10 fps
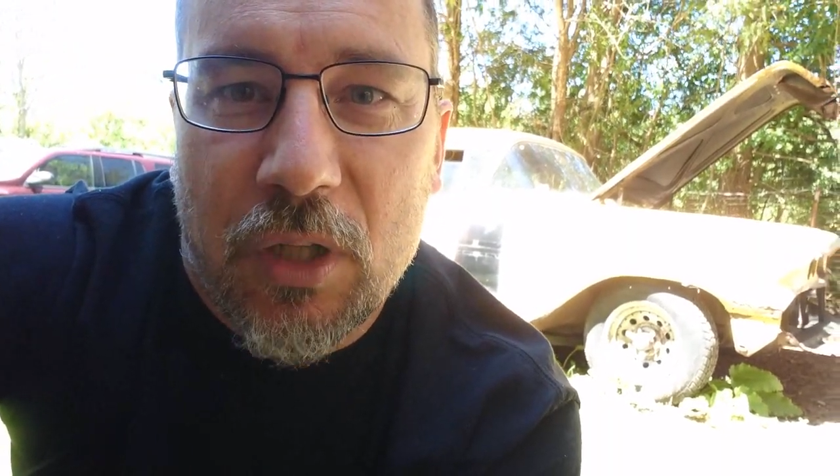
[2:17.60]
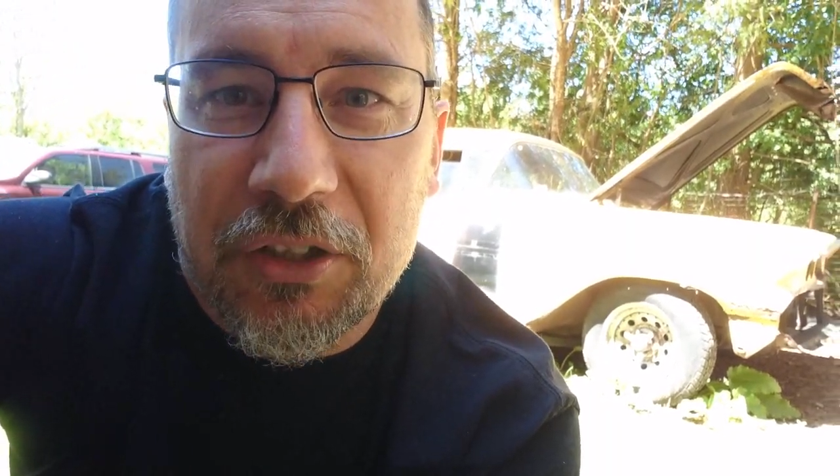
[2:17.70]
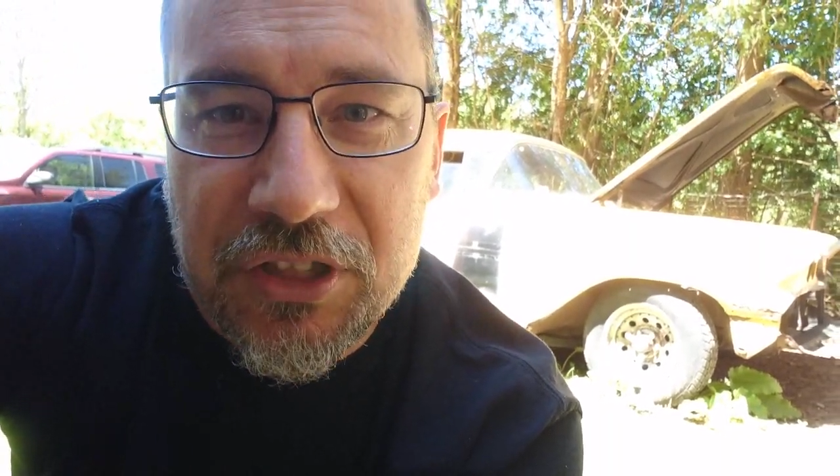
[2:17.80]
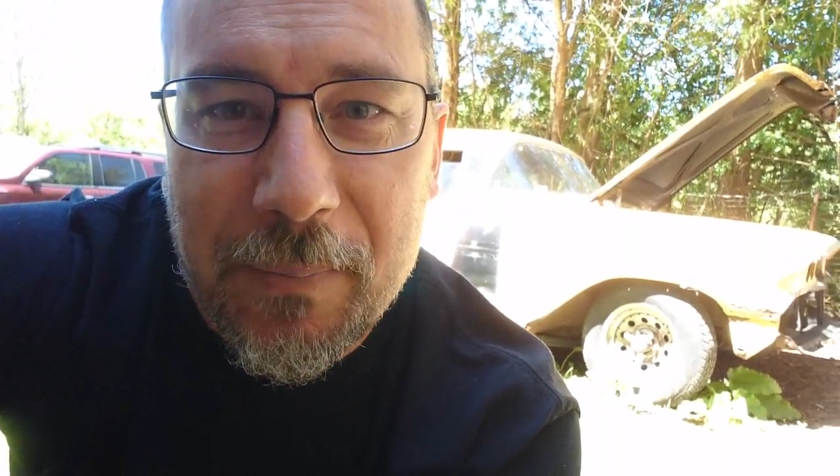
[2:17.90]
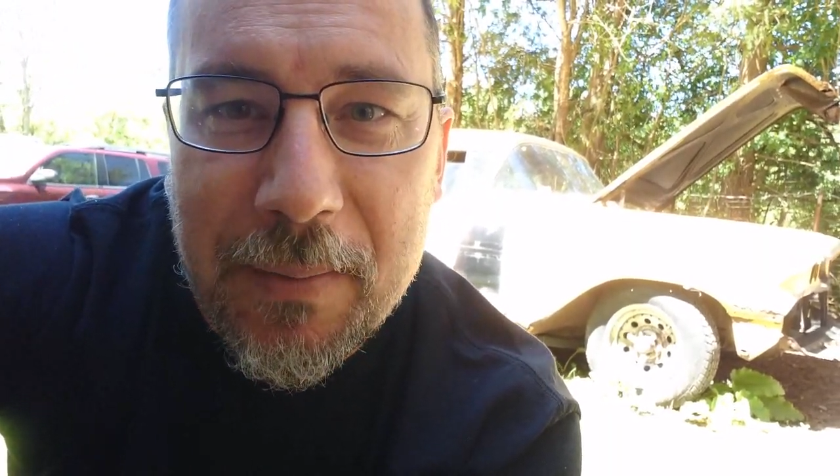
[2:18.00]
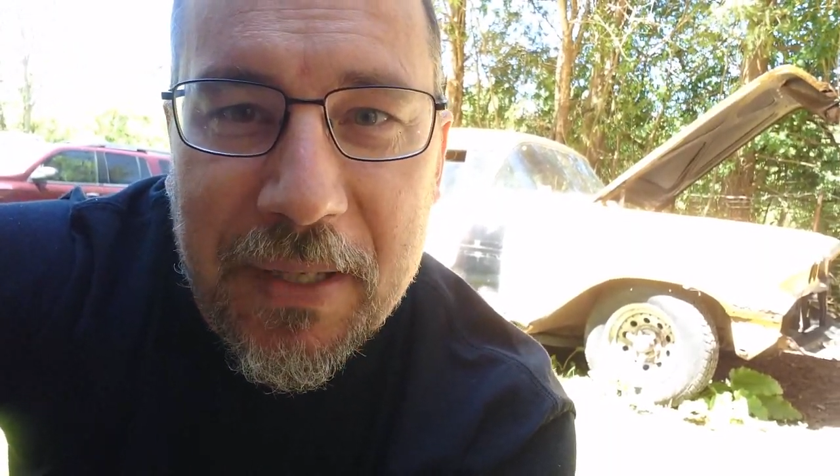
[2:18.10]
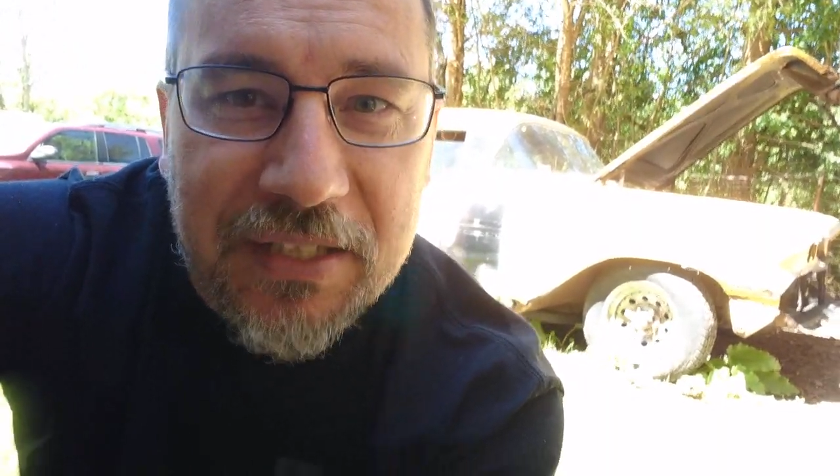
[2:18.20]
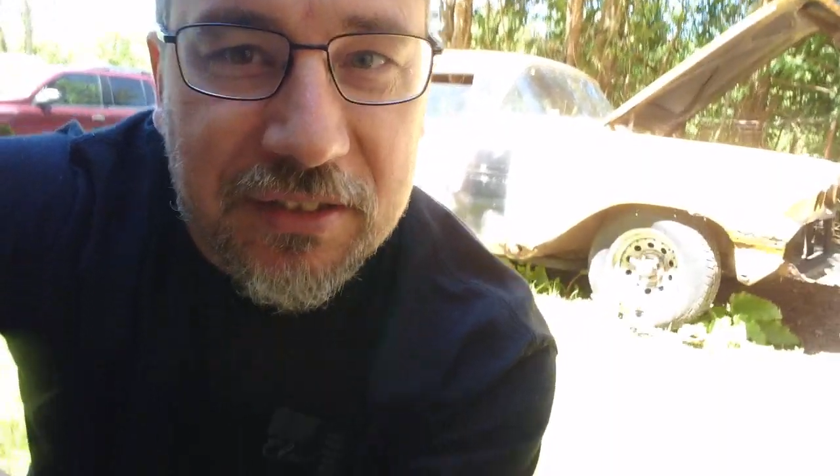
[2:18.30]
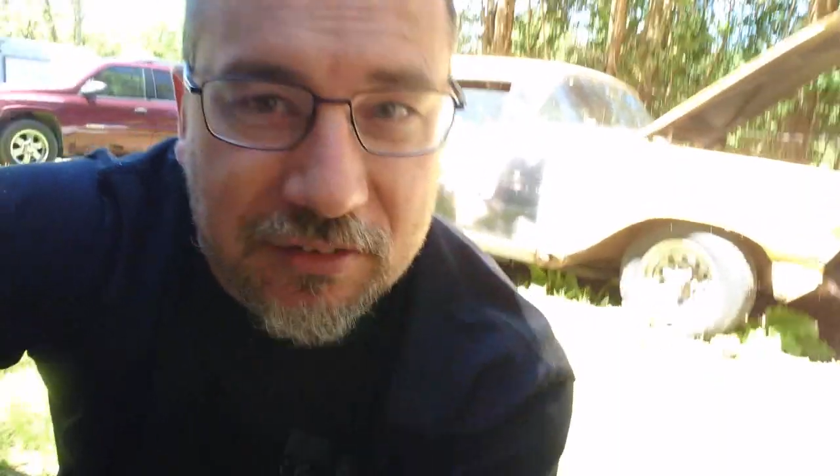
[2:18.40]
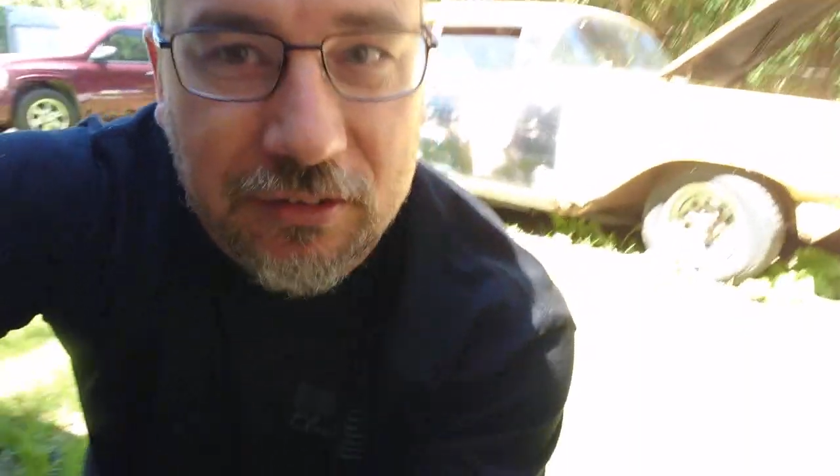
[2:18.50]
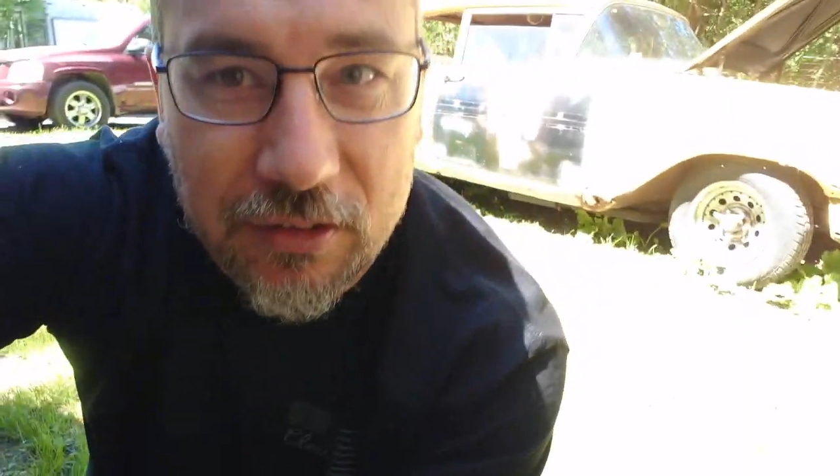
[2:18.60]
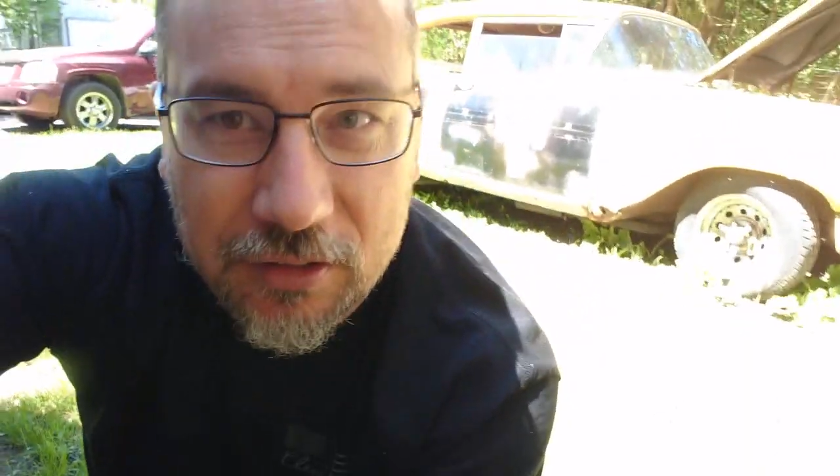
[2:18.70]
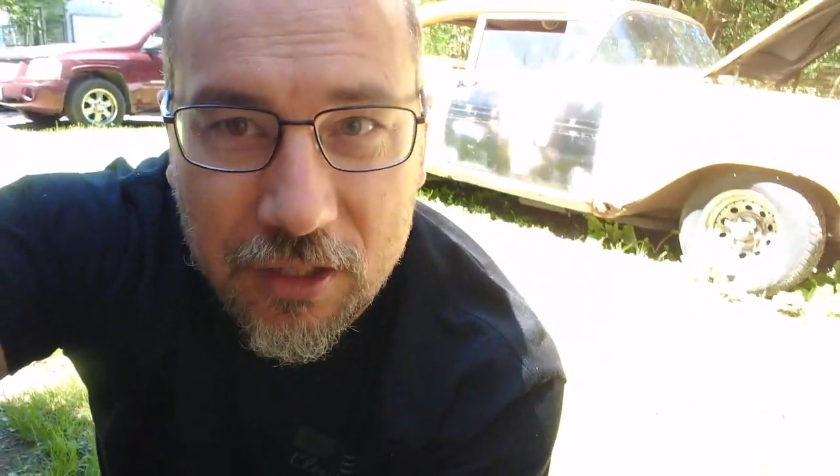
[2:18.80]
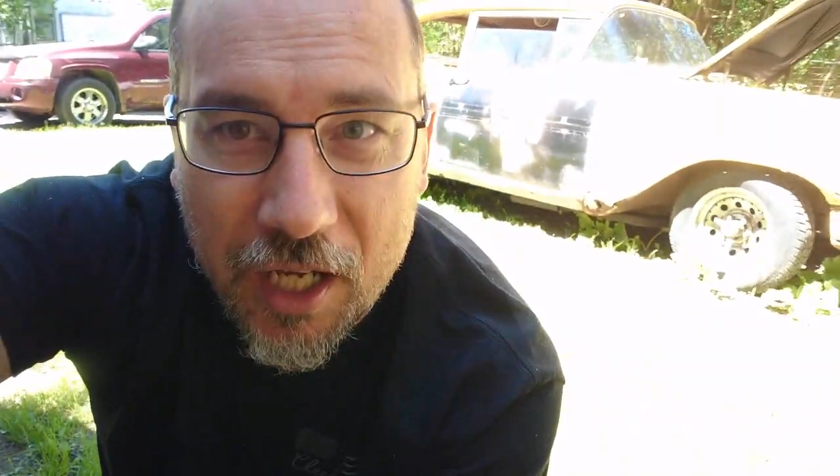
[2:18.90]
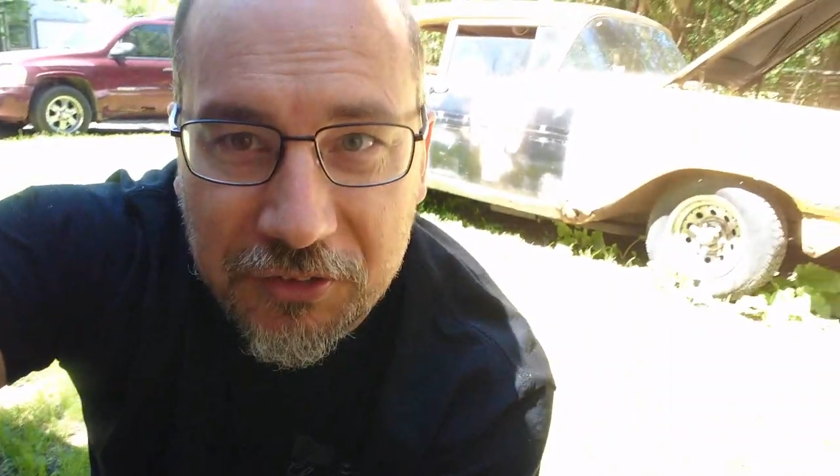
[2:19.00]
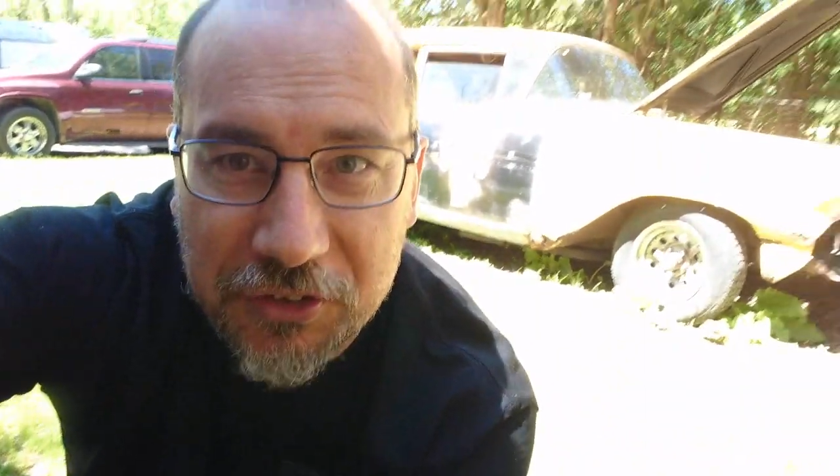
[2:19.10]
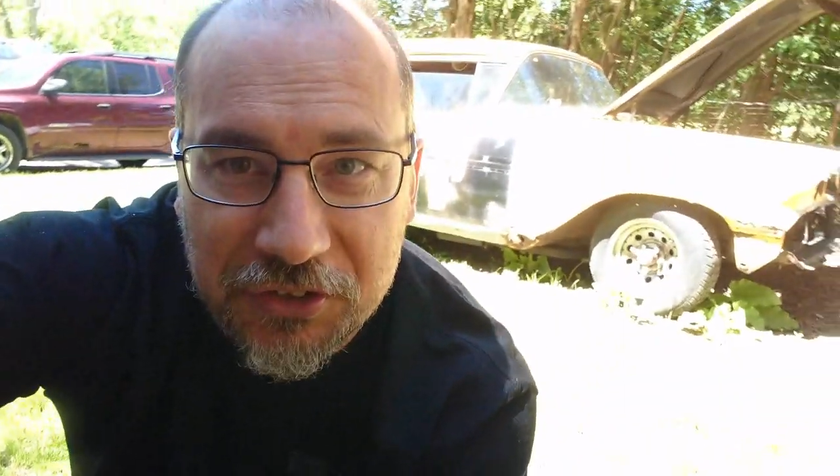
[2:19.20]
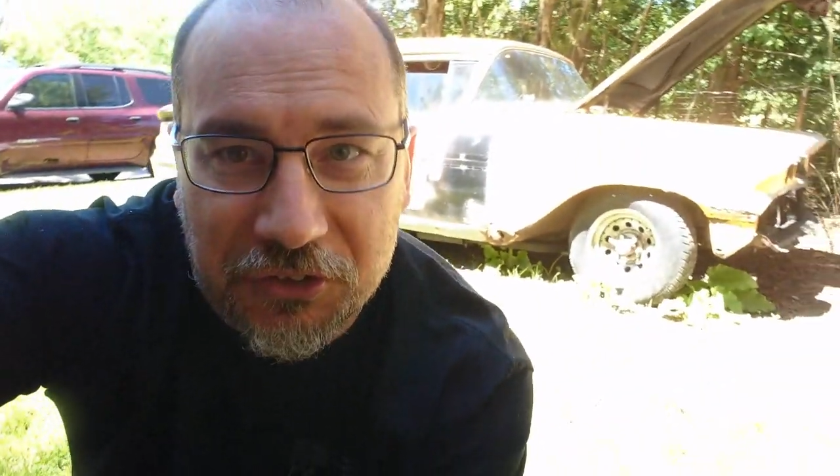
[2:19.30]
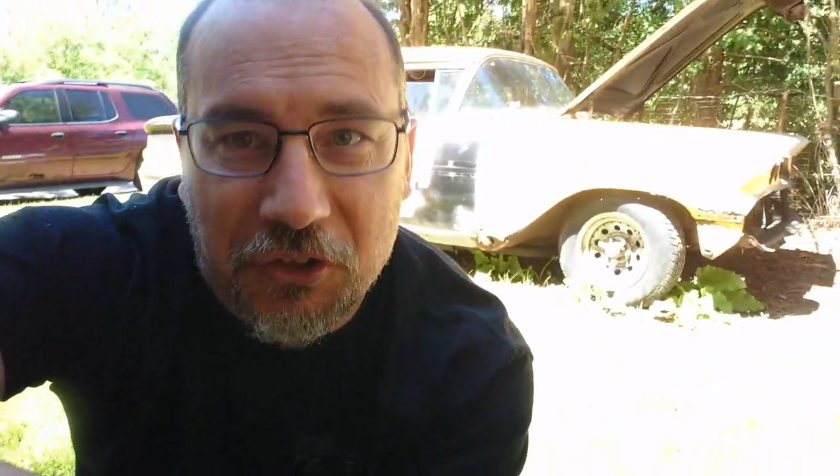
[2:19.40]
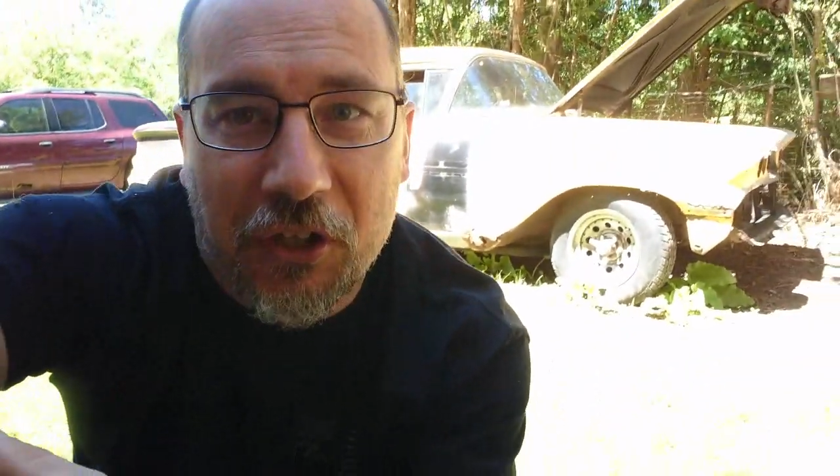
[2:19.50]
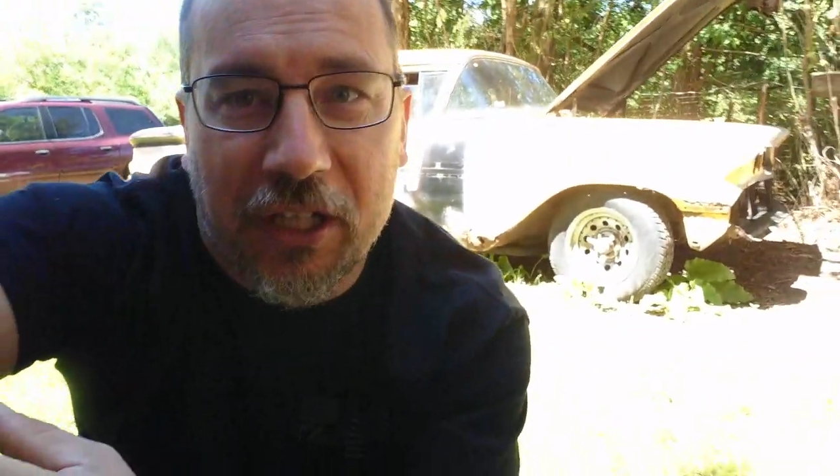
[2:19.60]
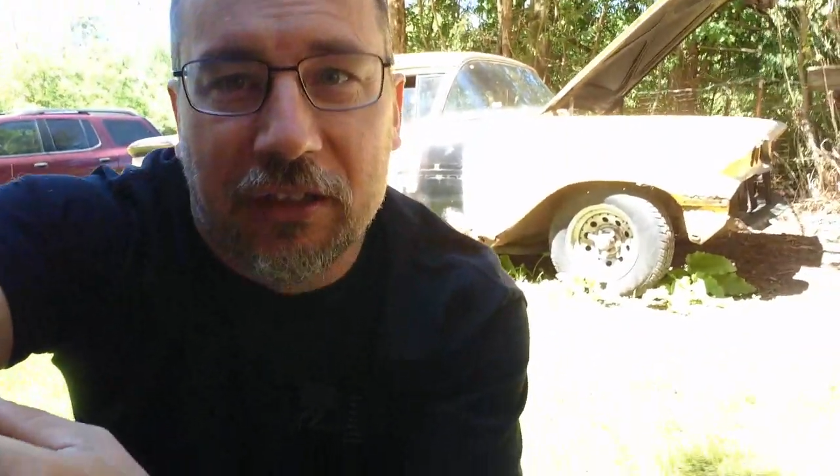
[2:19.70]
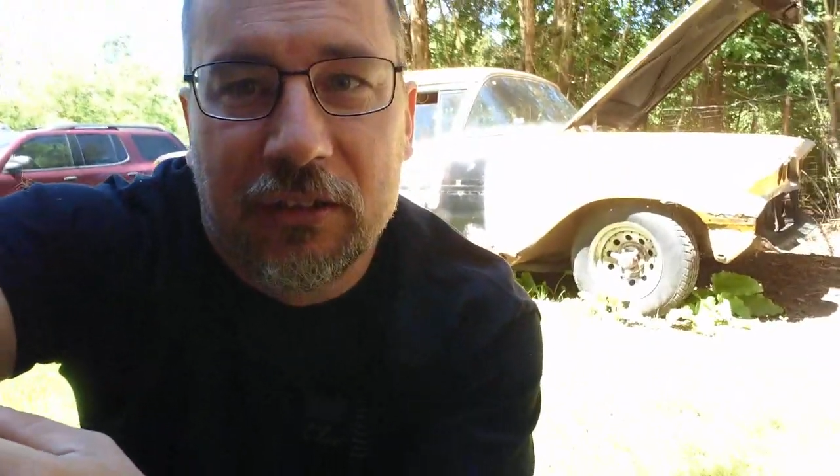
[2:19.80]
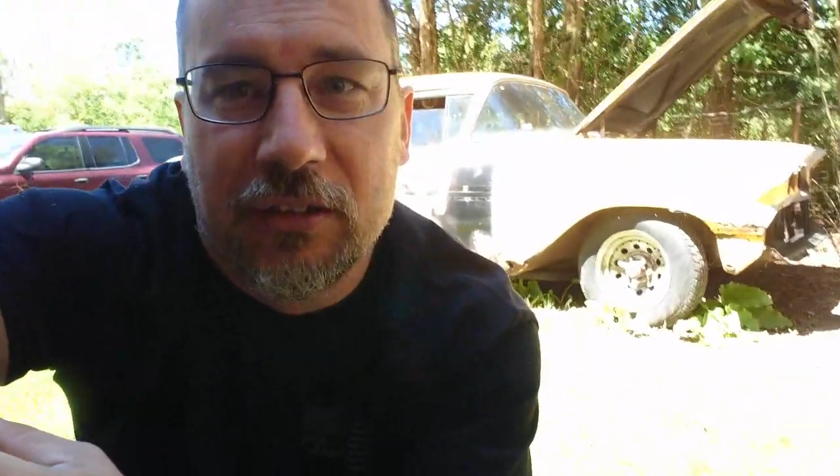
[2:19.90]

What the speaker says: I'll try my best not to destroy it.